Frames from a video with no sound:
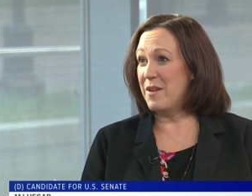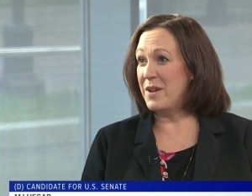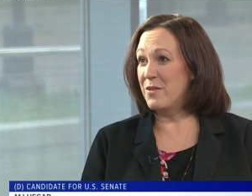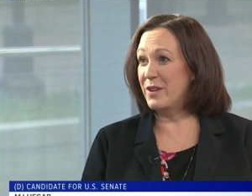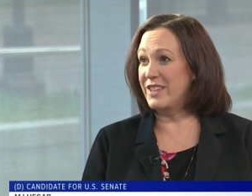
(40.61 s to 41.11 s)
I
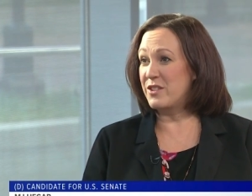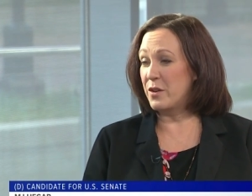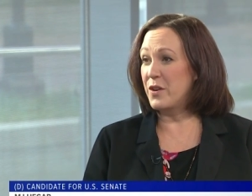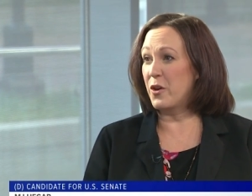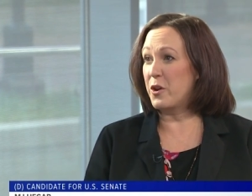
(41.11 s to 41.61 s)
mean, really,
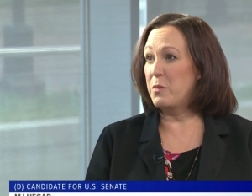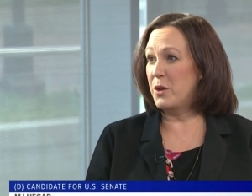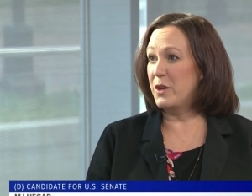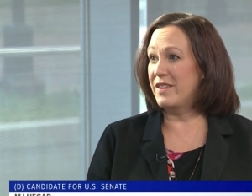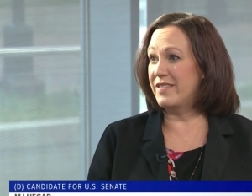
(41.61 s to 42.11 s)
serving our
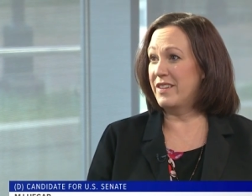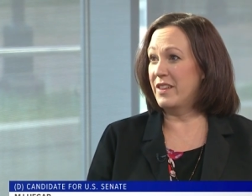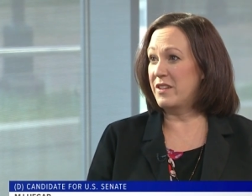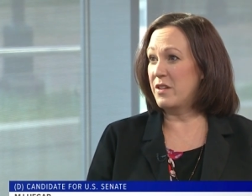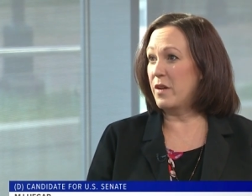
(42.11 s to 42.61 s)
communities in
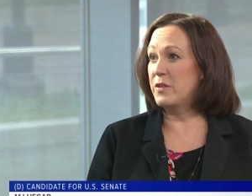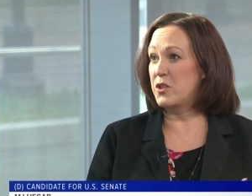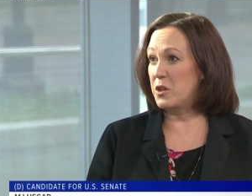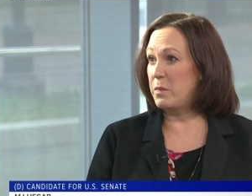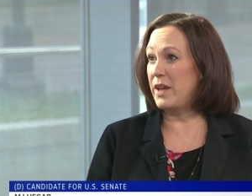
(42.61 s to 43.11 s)
elected
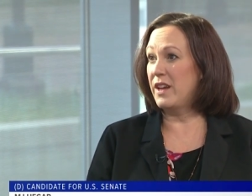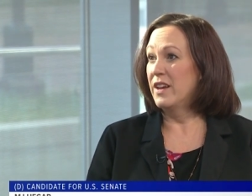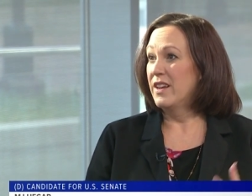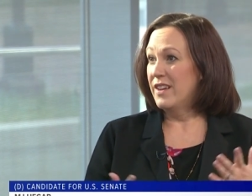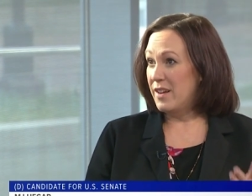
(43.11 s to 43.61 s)
office should be
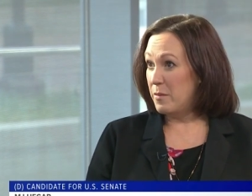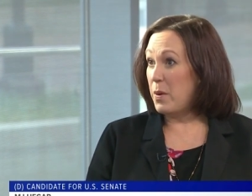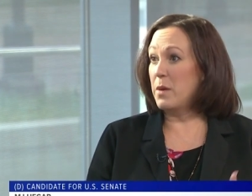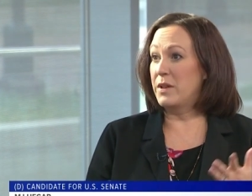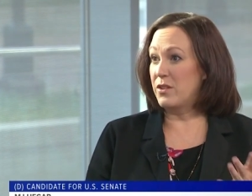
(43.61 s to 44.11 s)
uh,
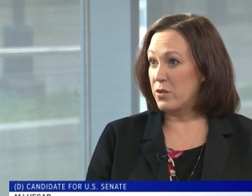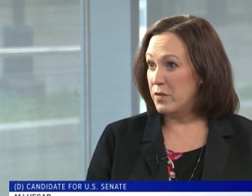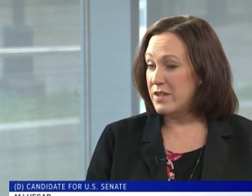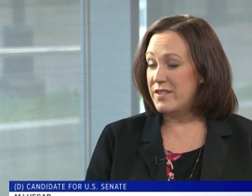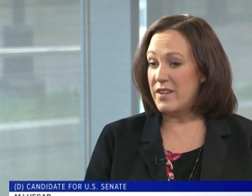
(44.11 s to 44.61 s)
public
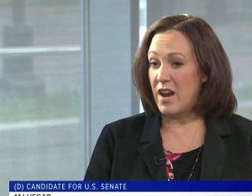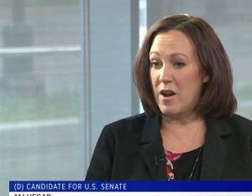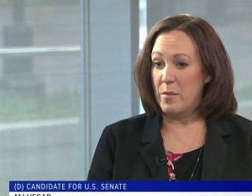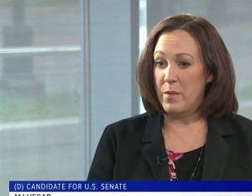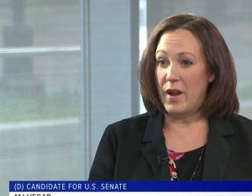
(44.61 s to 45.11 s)
service.
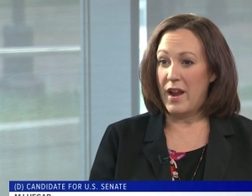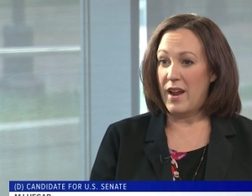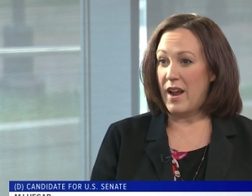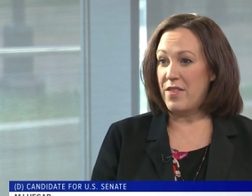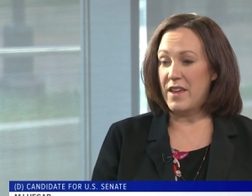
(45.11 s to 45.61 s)
Um,
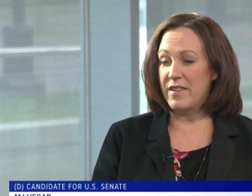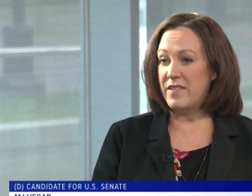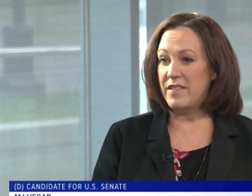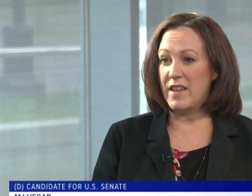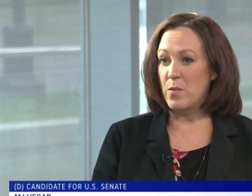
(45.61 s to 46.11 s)
I, I think
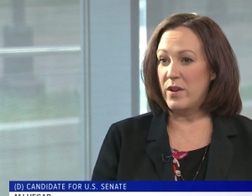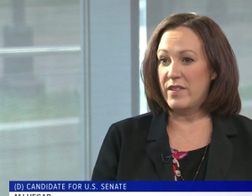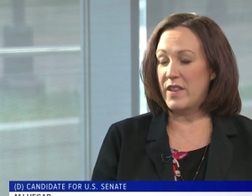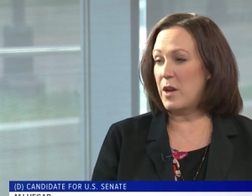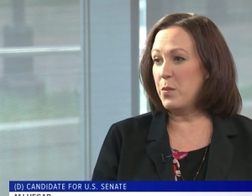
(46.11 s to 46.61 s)
it's the same
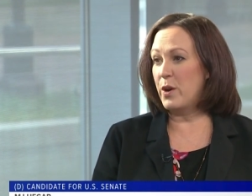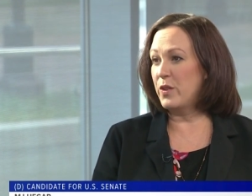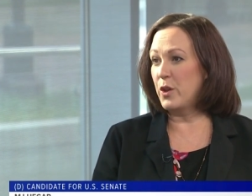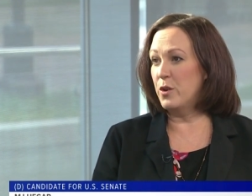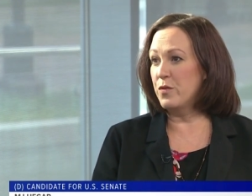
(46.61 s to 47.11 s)
reason that I put
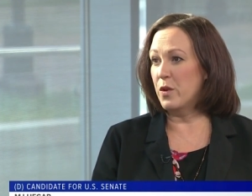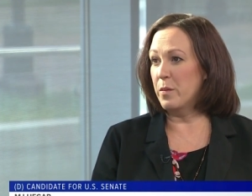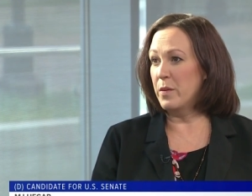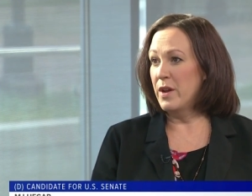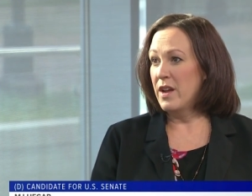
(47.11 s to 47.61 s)
on the
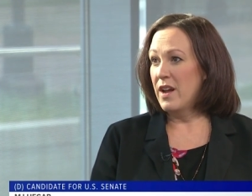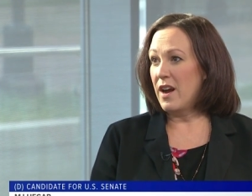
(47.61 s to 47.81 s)
uniform.